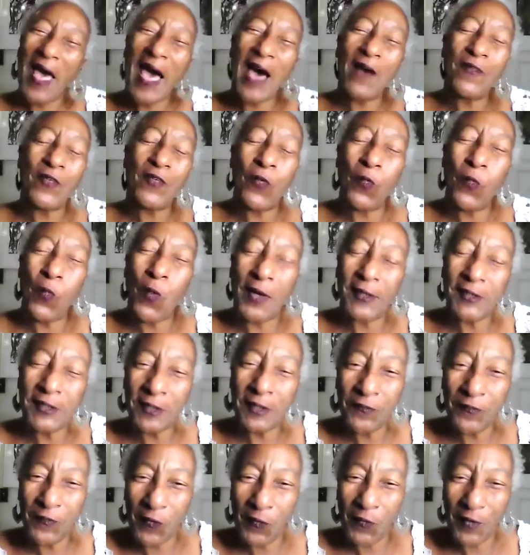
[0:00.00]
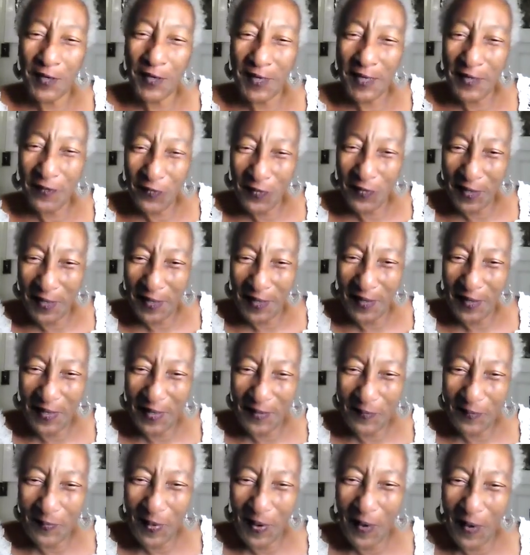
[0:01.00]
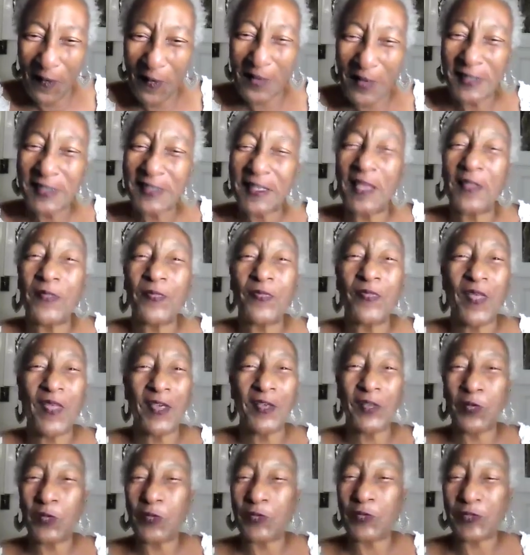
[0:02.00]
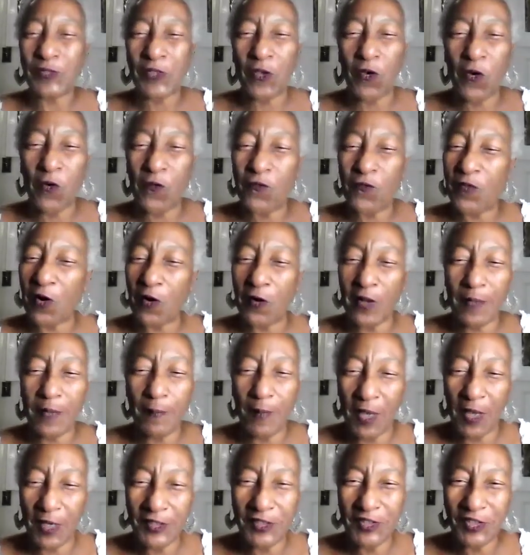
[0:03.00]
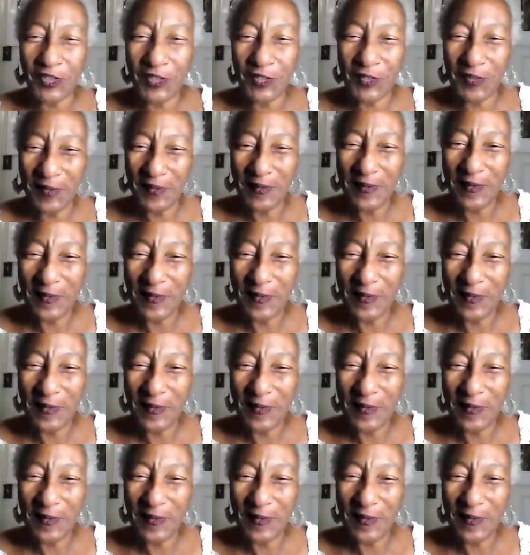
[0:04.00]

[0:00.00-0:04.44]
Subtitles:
have a wonderful evening in Paris, and thank you so very much.